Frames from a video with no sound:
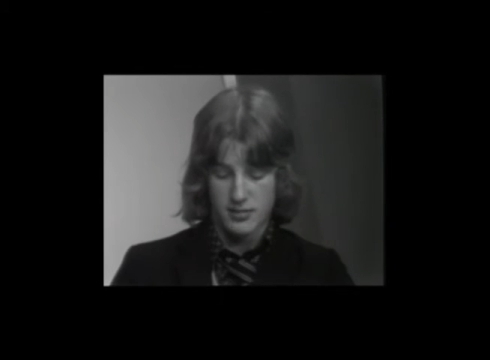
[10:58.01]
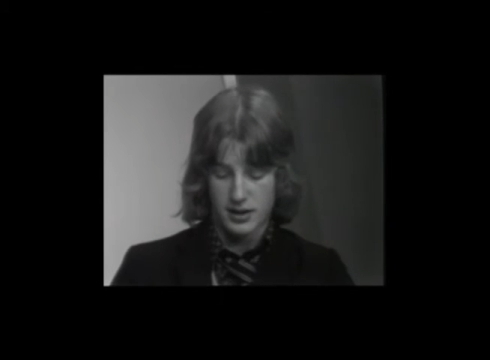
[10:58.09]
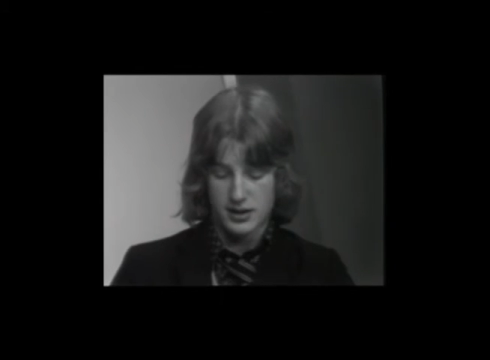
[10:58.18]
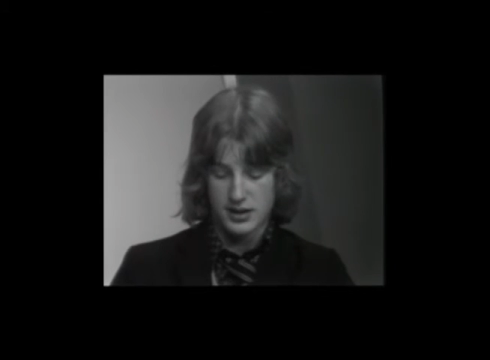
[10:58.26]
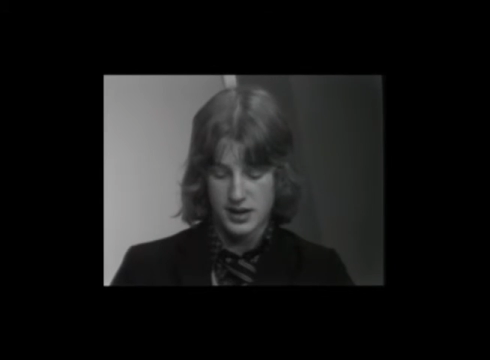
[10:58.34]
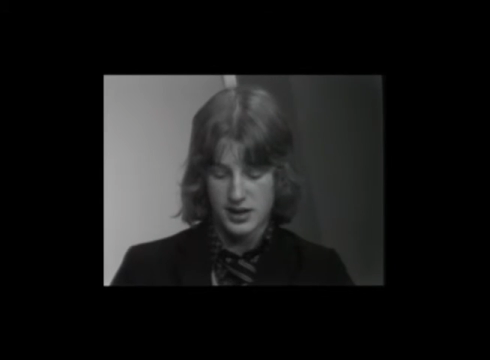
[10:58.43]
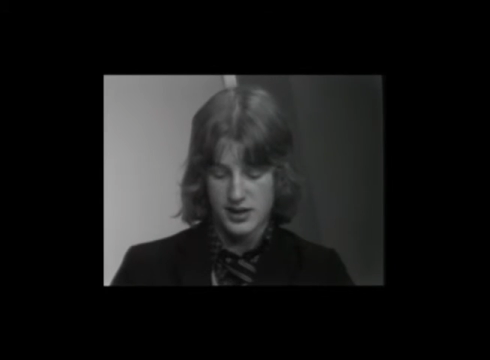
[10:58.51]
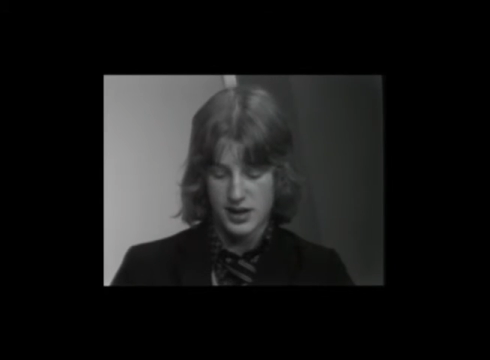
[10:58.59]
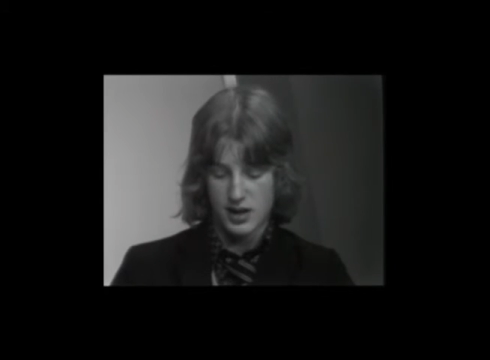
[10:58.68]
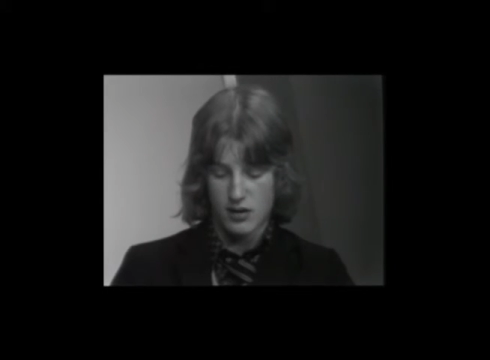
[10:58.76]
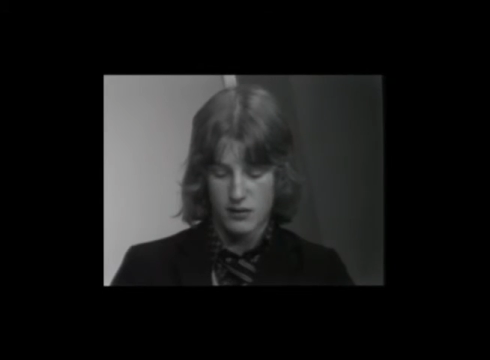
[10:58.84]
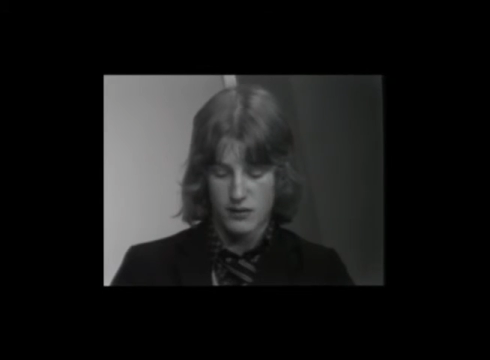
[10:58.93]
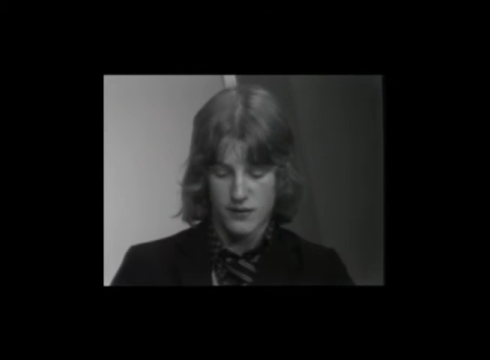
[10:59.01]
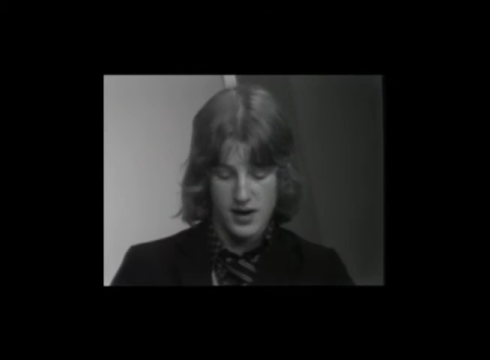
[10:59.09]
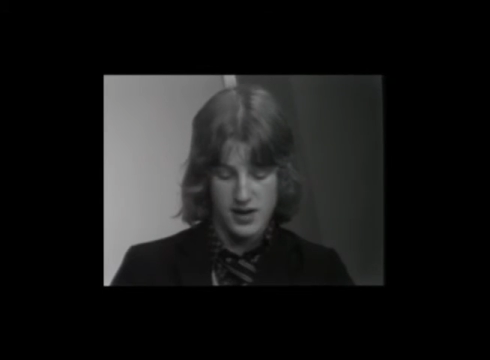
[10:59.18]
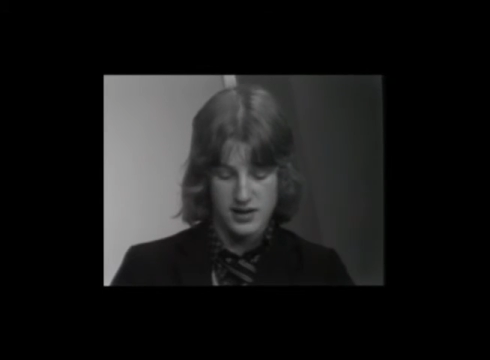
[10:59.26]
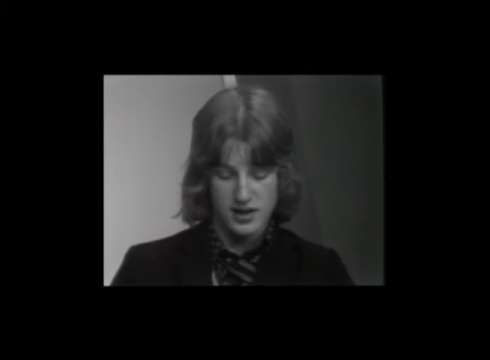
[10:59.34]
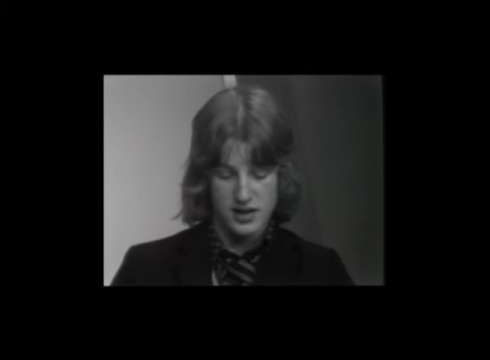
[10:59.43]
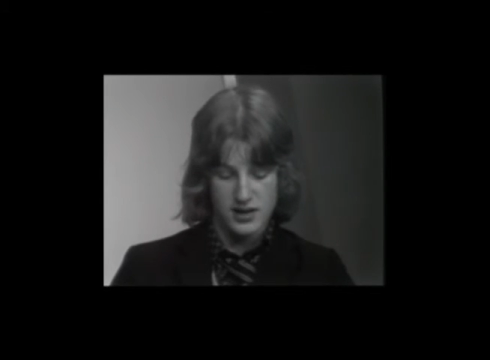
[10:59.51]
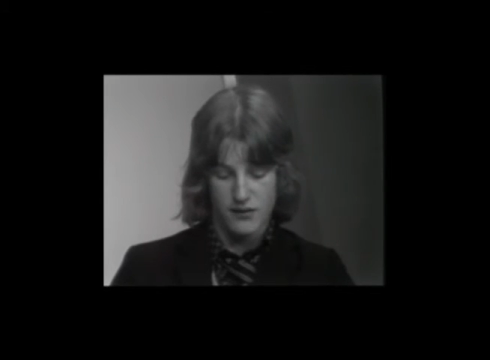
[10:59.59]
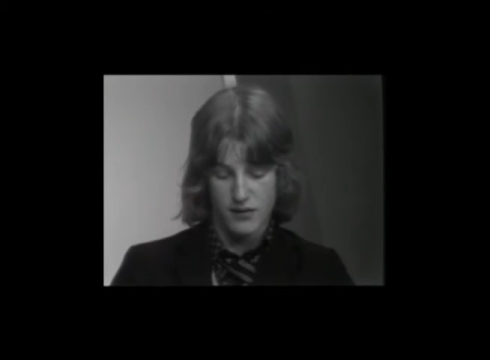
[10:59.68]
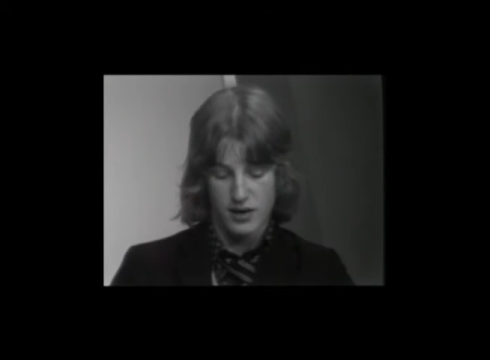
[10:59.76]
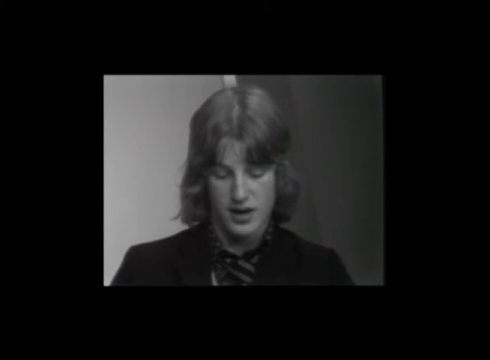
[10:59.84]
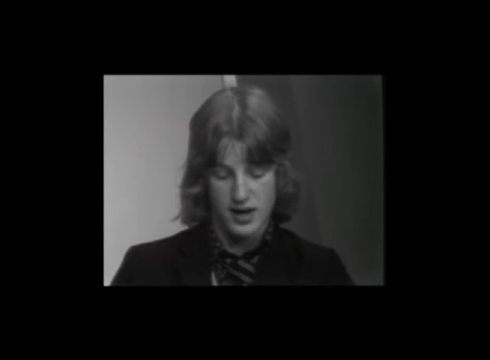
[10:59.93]
by teasing over the vastly
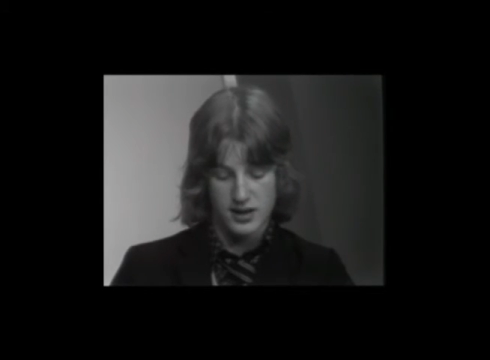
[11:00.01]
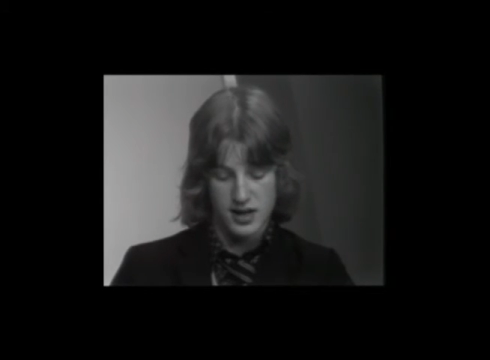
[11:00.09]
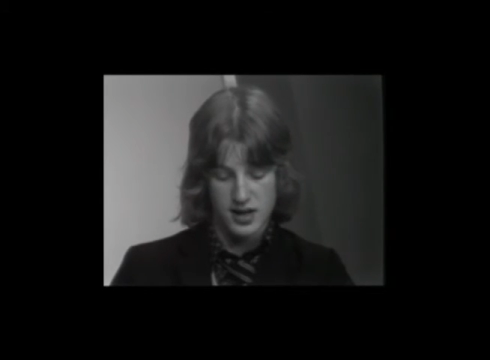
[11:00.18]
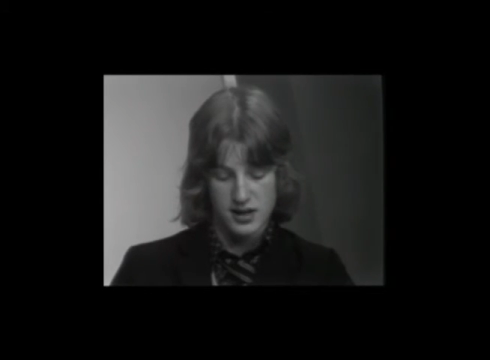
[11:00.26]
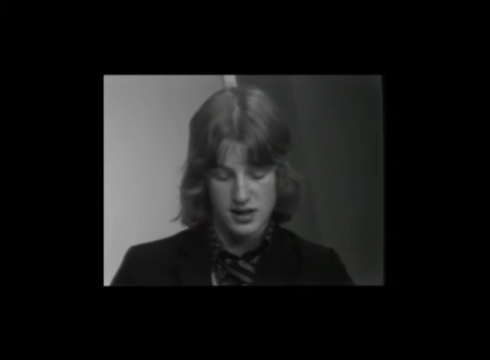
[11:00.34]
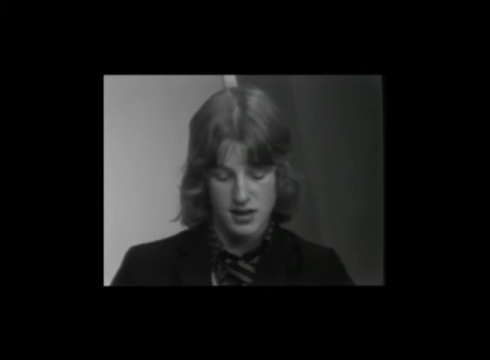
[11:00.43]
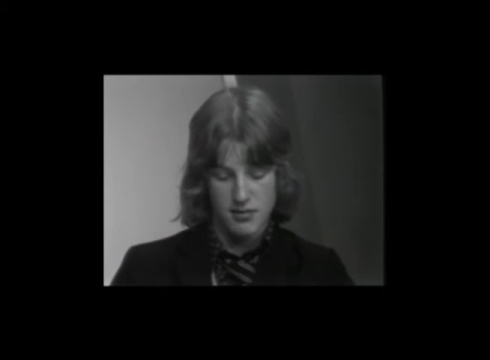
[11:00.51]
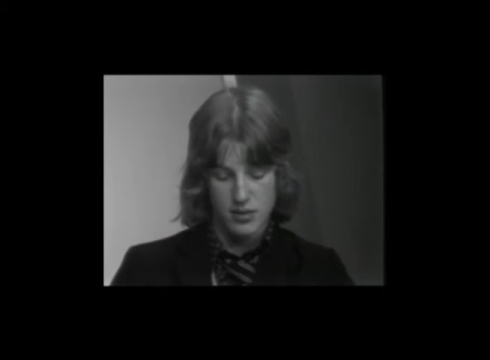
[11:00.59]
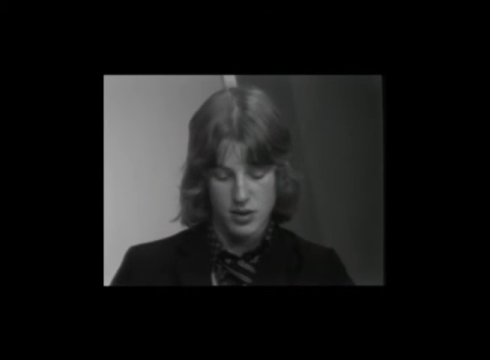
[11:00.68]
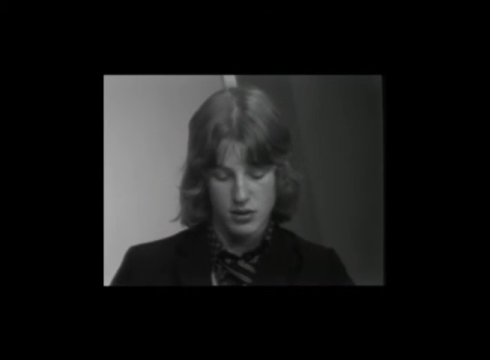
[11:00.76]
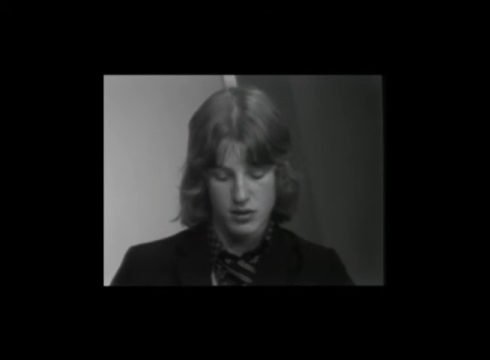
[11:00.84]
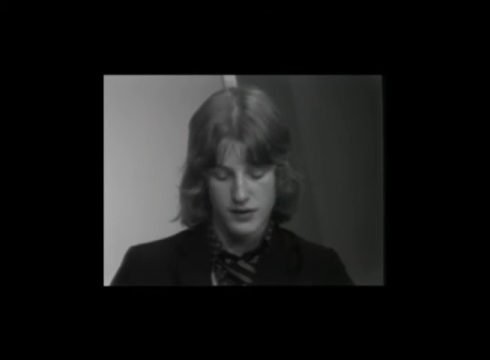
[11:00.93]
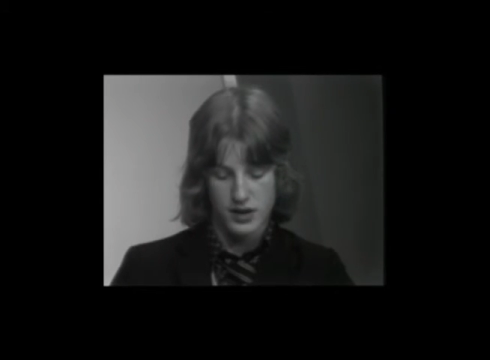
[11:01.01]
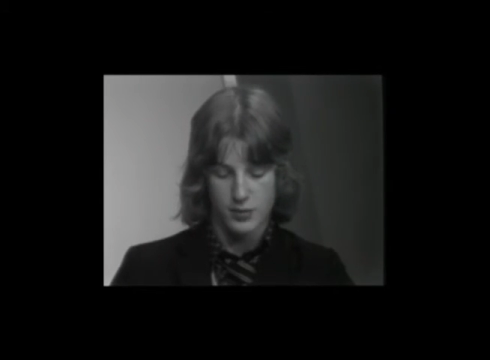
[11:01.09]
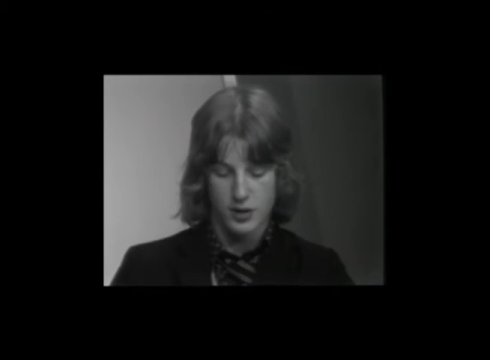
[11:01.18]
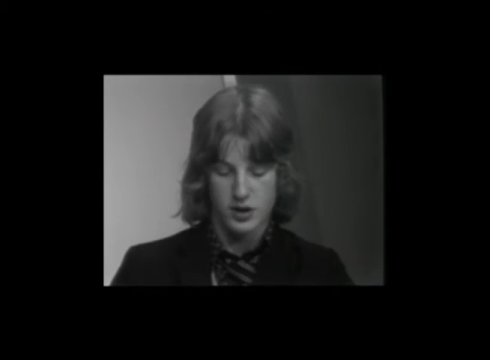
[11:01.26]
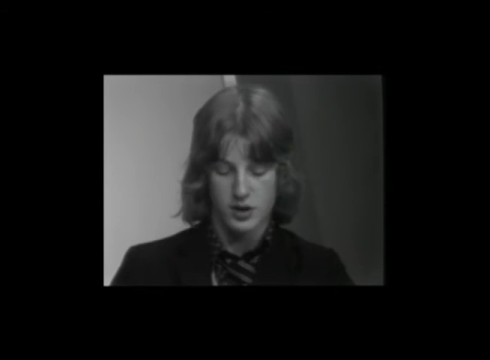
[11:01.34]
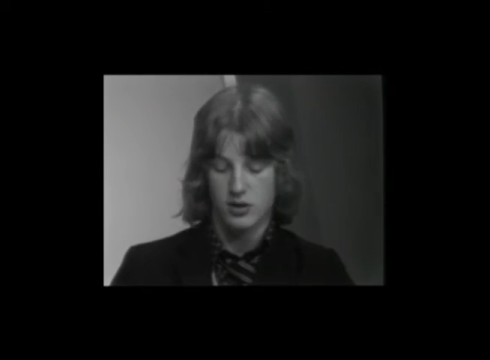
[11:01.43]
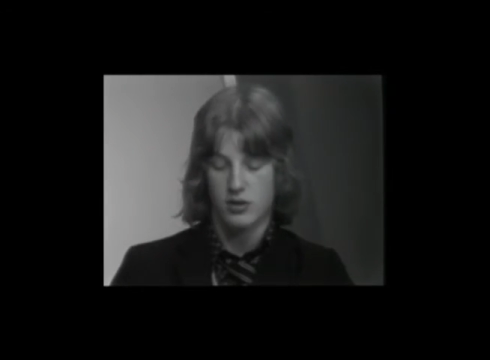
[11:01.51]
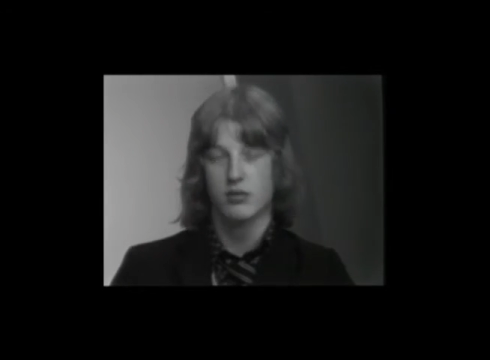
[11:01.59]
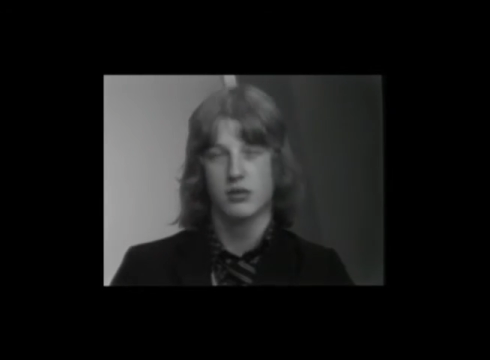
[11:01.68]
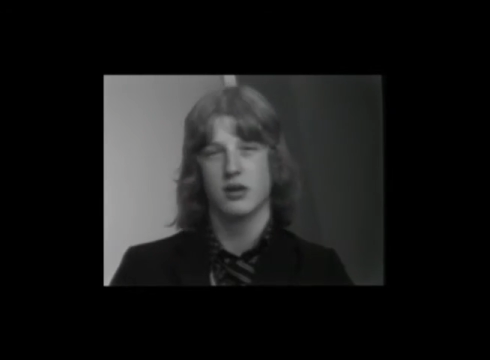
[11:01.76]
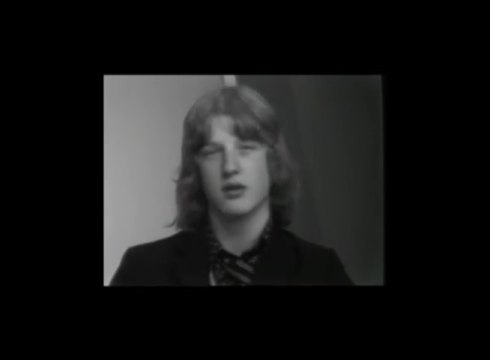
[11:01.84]
different accents and mode of expression was